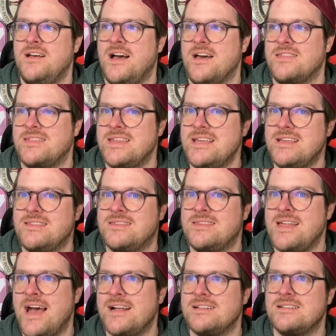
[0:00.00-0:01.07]
I
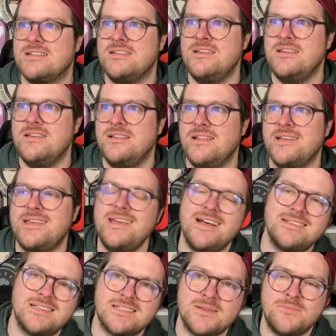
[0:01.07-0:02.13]
think that, like,
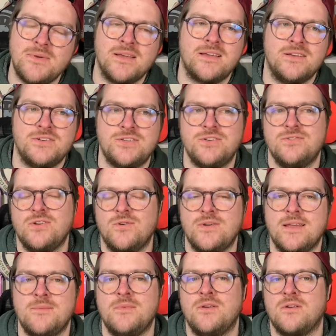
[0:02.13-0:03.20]
yes, it's a big issue.
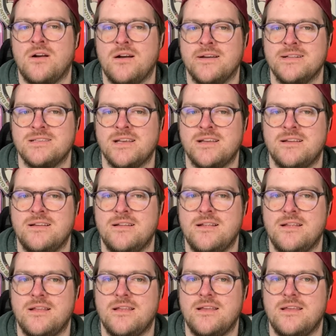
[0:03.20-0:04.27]
Don't get me wrong. It's like,
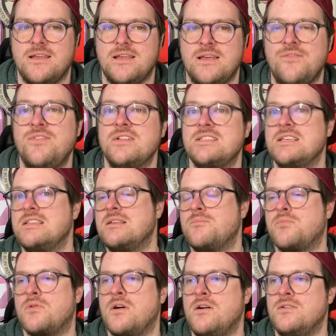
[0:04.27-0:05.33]
if it's in the
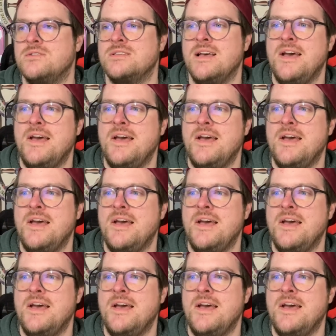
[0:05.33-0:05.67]
pros